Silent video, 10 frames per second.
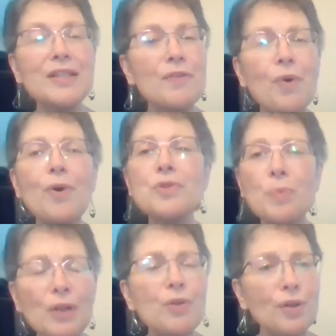And of course,
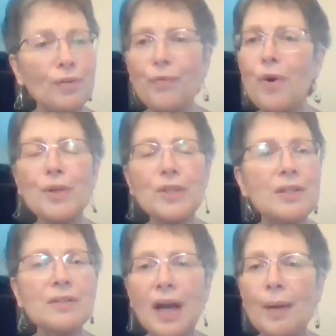we look forward to
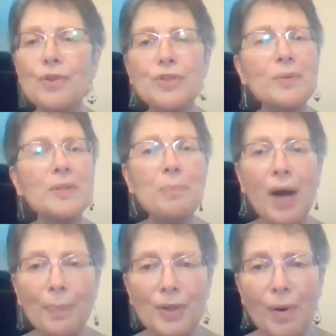the time where students
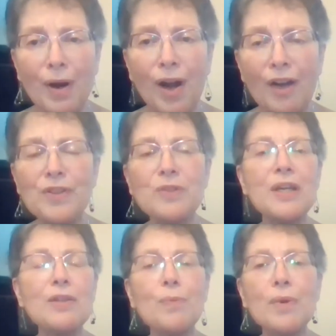pop into our office,
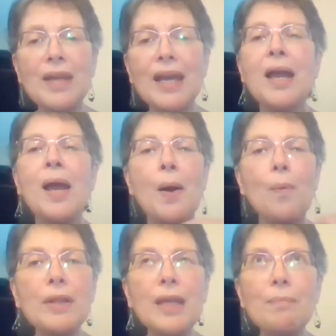either when
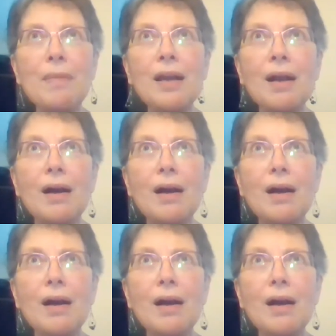they make,